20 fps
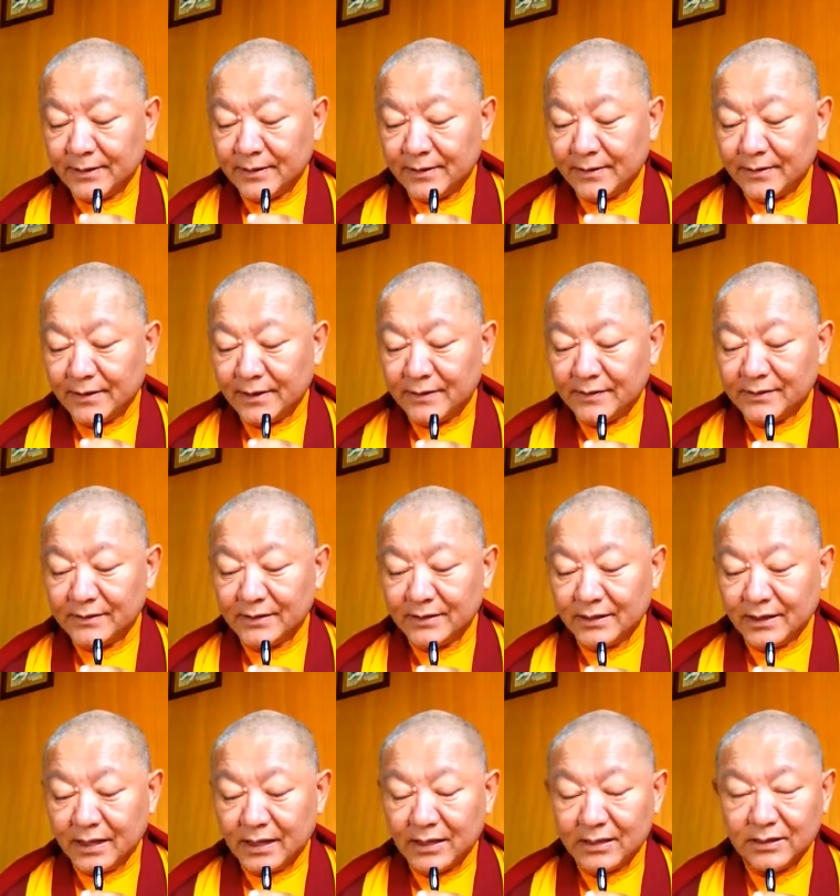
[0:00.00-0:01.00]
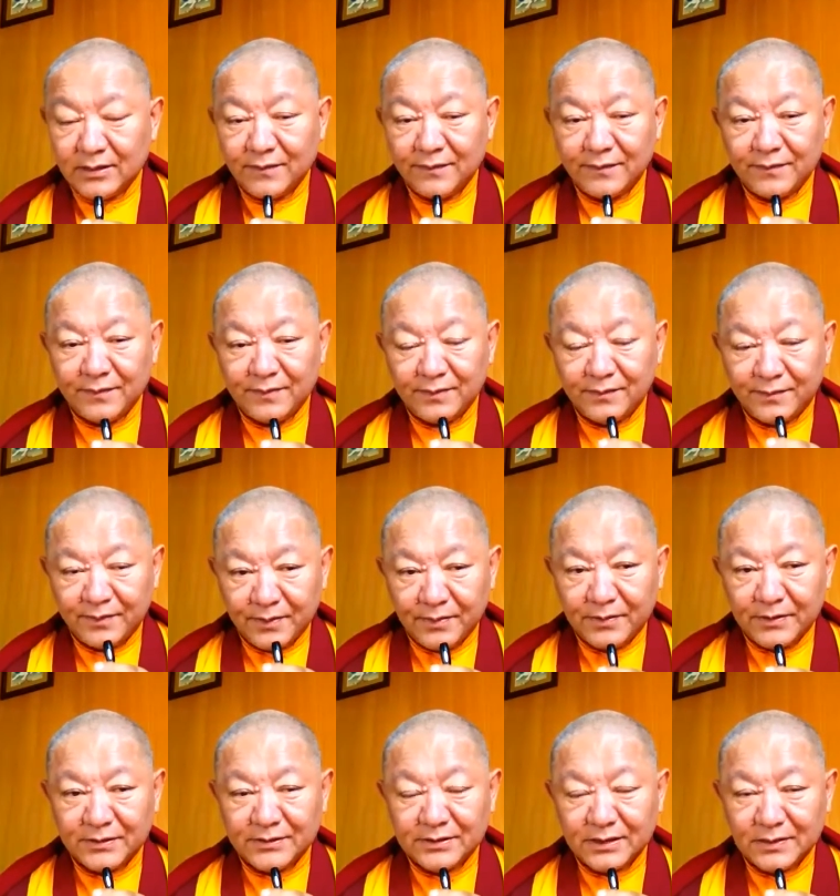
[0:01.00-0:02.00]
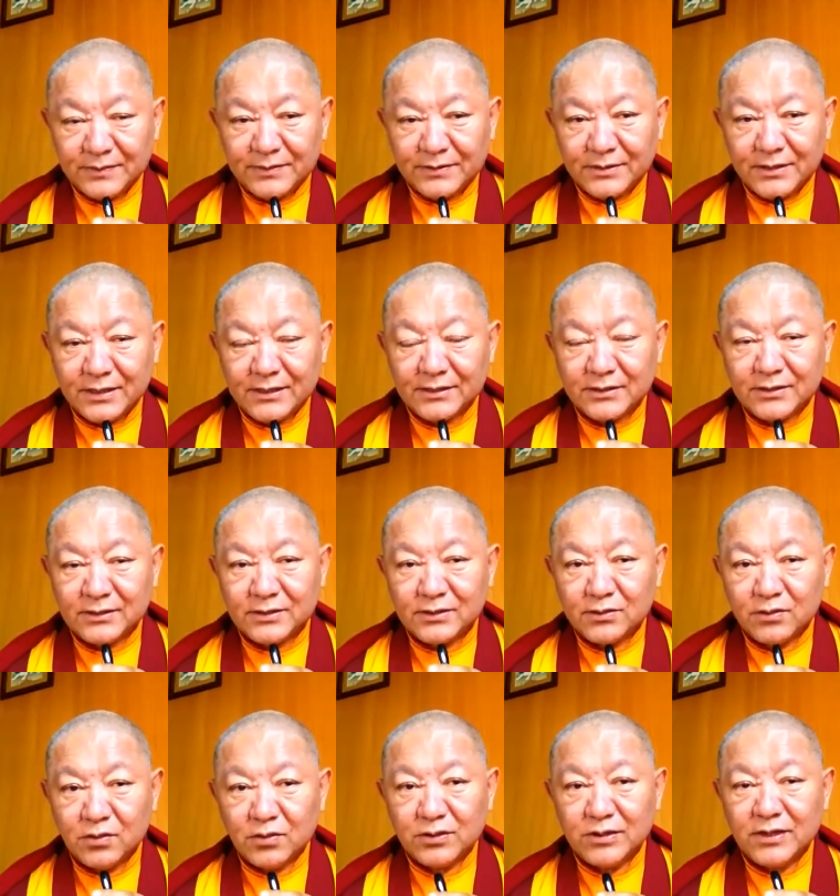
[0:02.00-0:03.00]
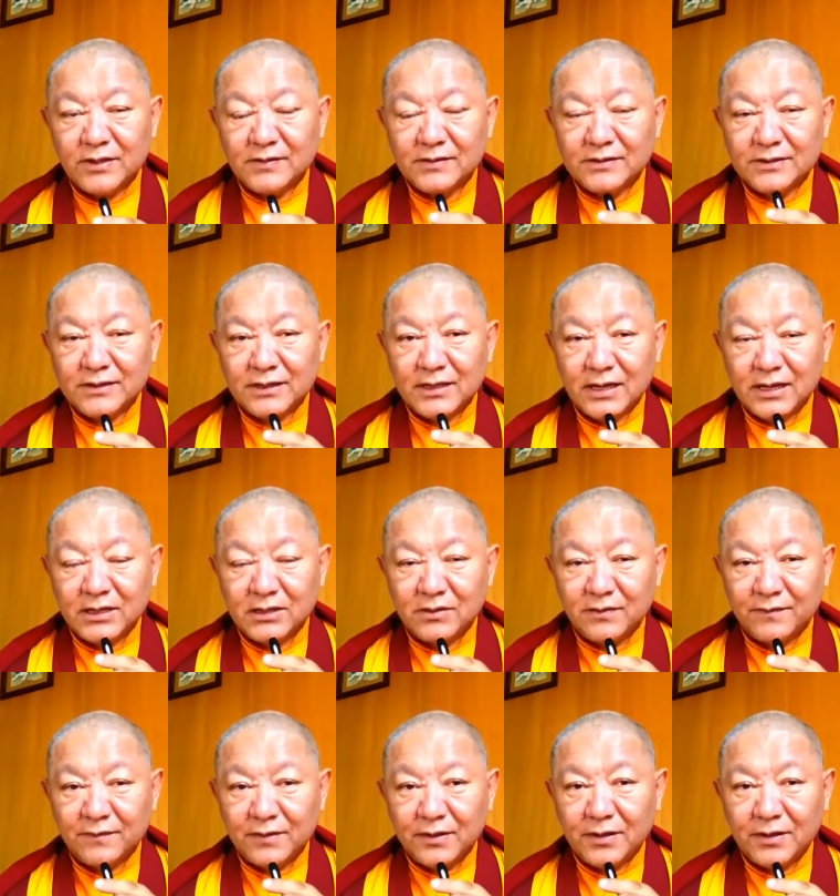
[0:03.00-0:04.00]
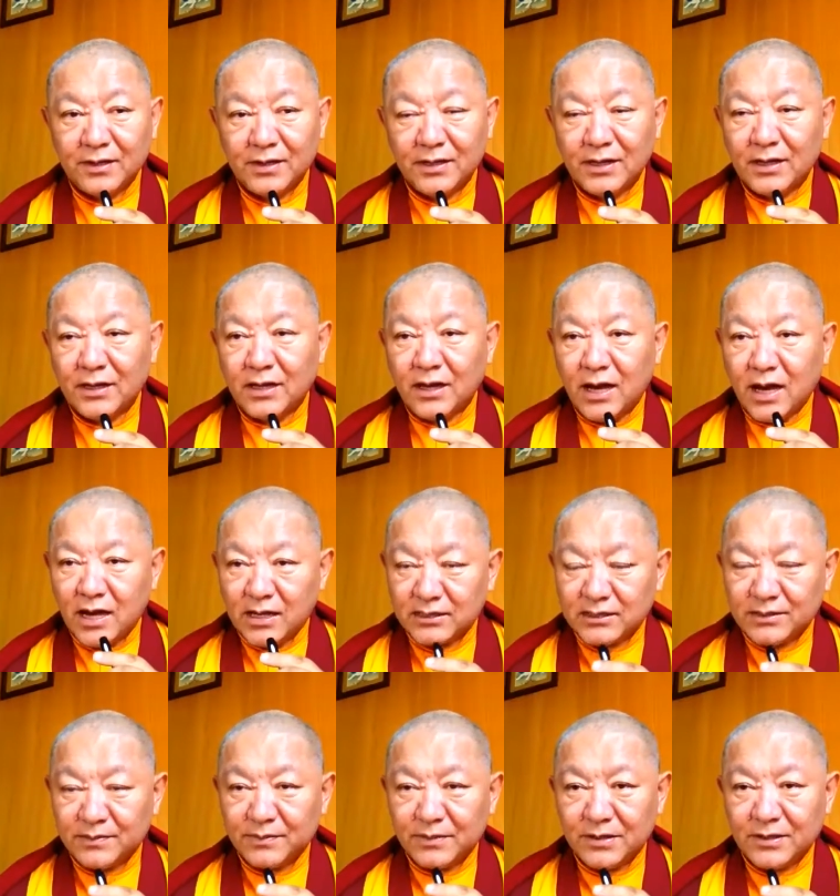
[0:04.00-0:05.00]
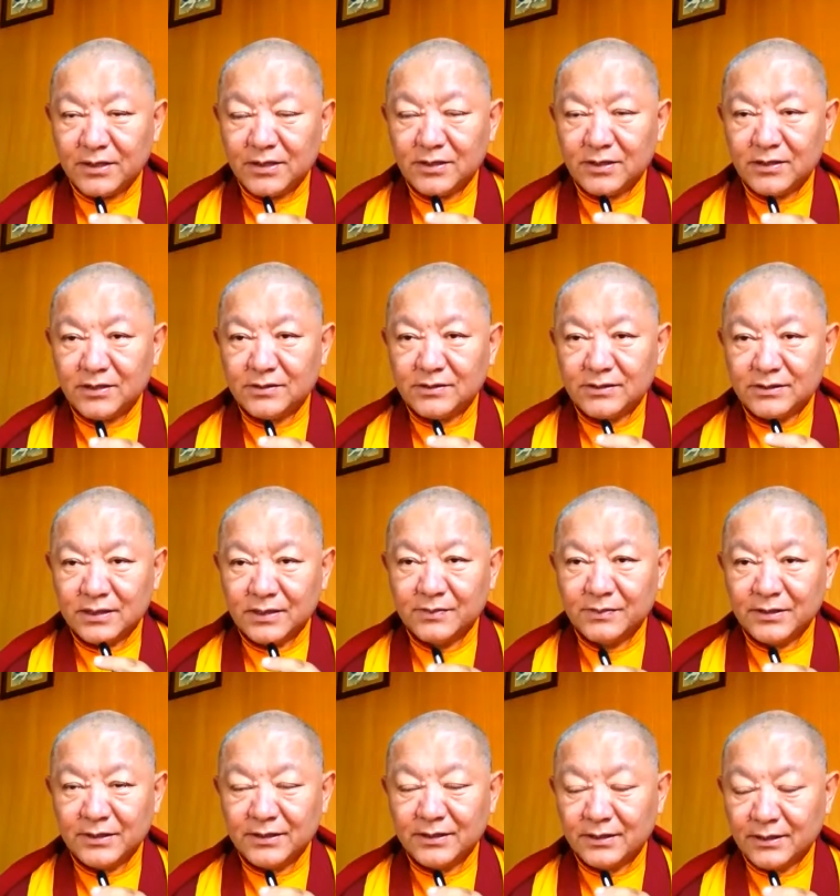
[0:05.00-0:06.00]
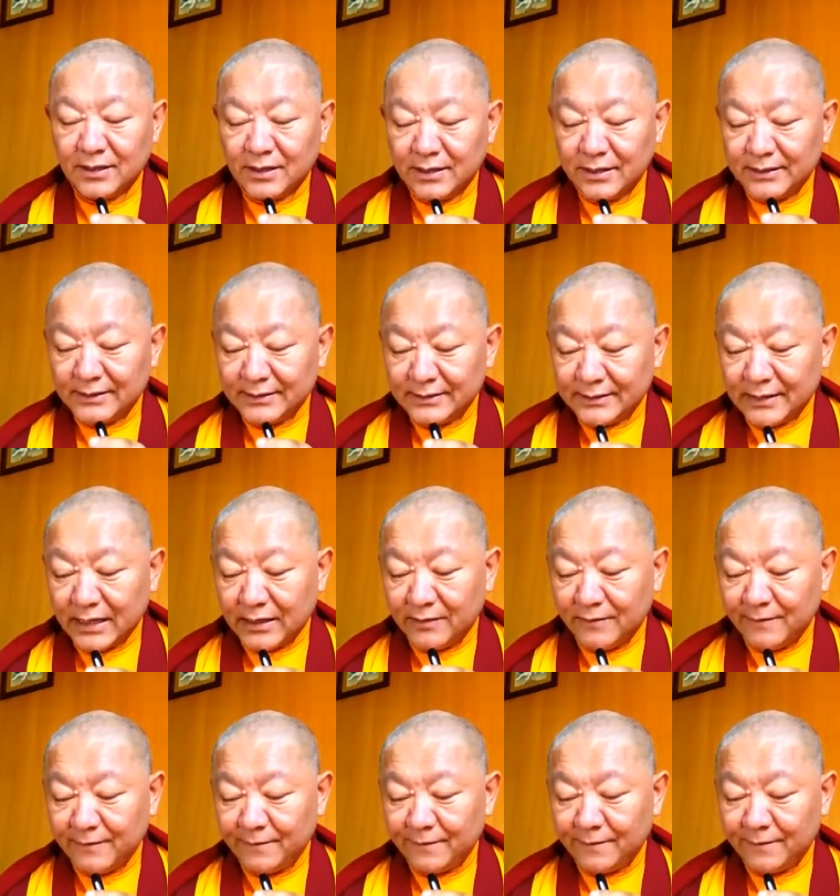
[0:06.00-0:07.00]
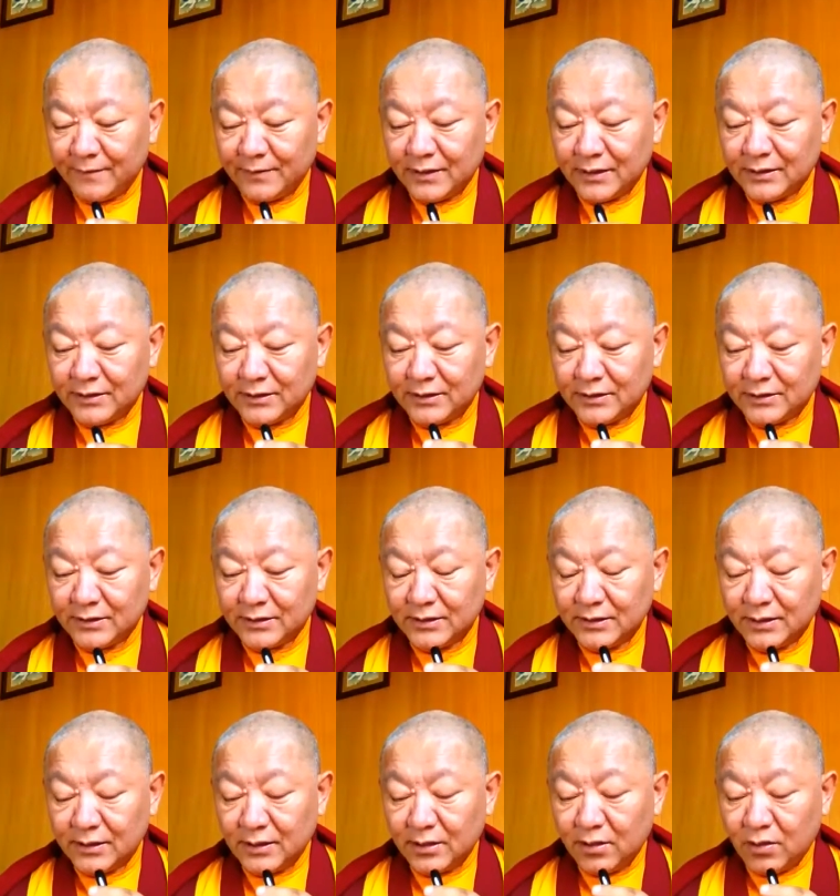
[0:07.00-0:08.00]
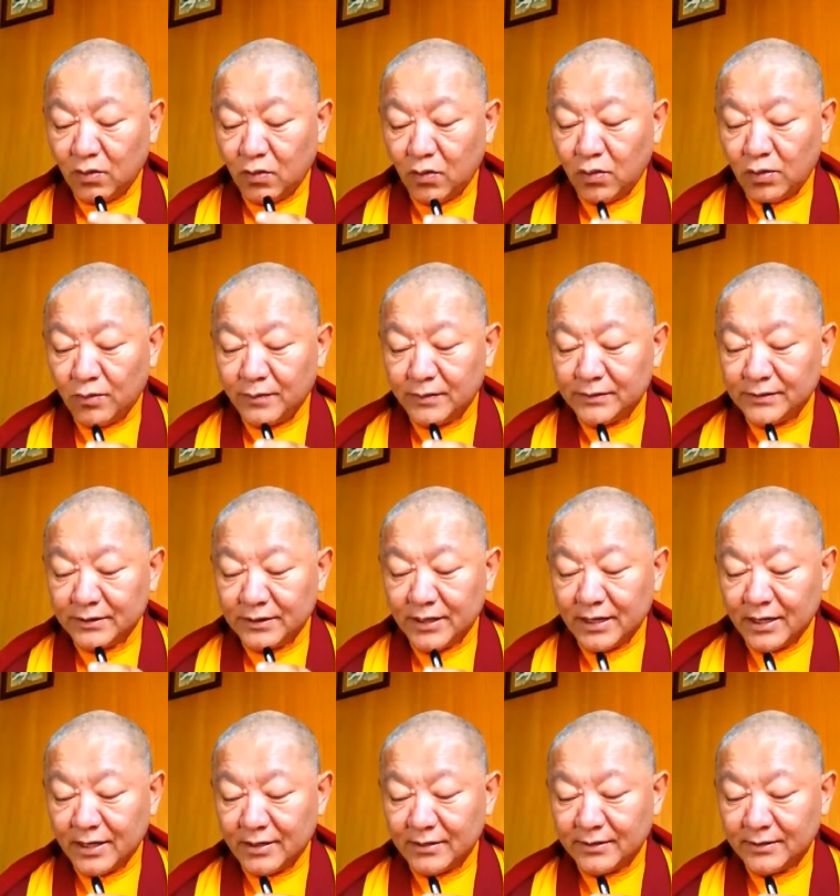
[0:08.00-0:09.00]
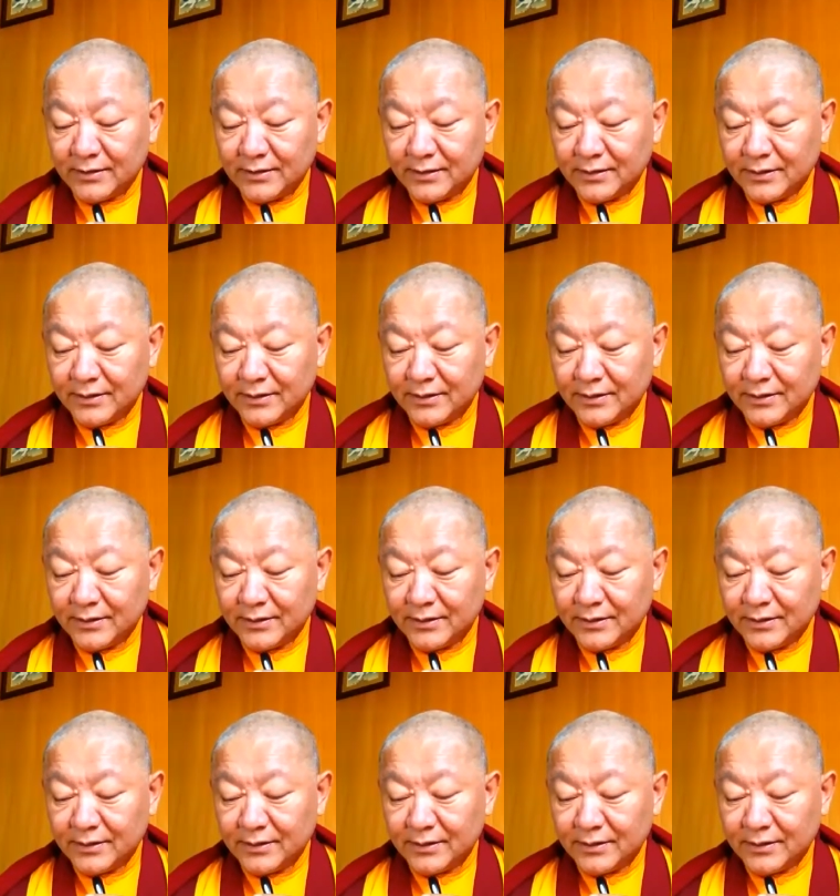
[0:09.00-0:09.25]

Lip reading: There is a kind of primal substance, or there is a kind of a atma, or something, self, that is always there.